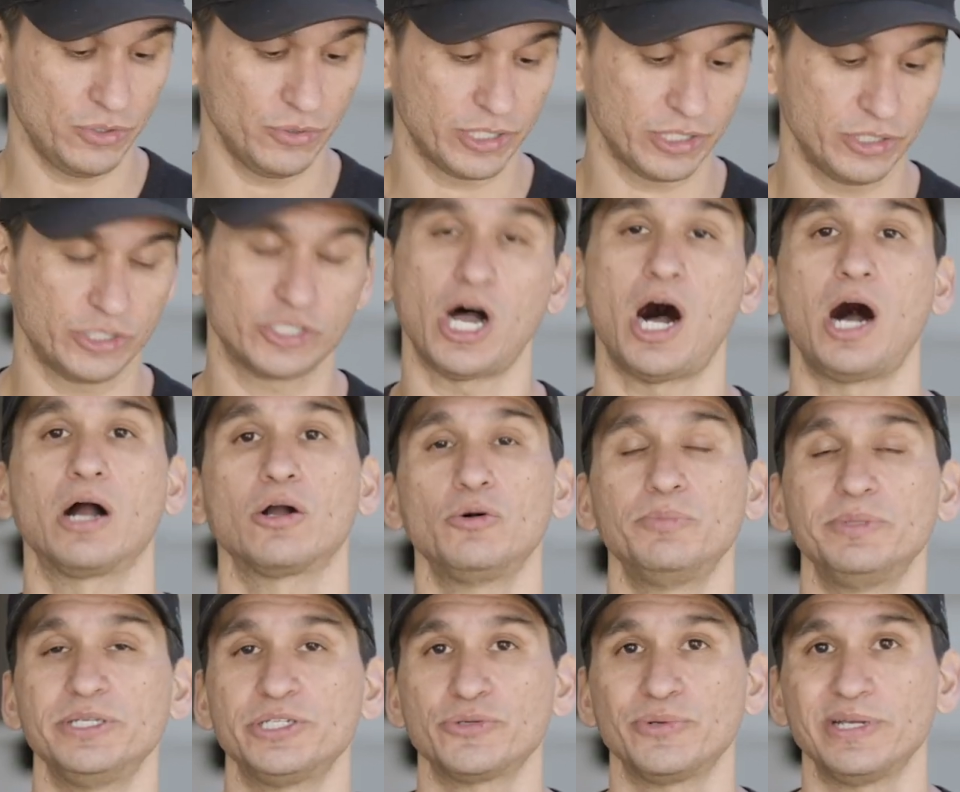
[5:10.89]
you could
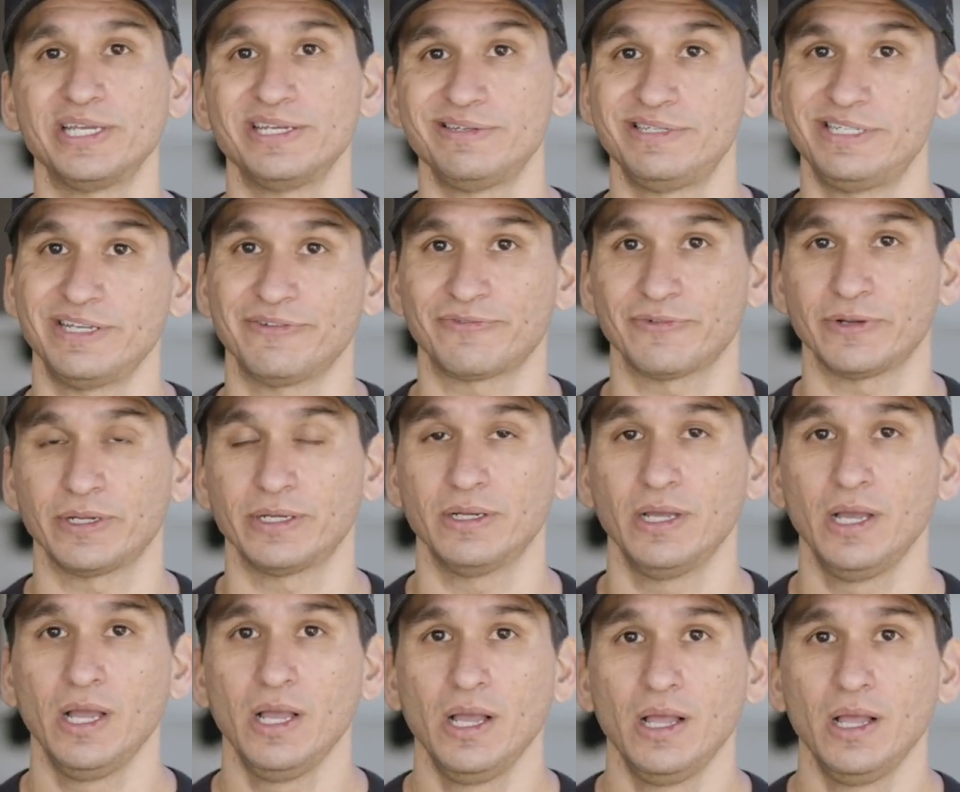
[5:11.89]
toggle between different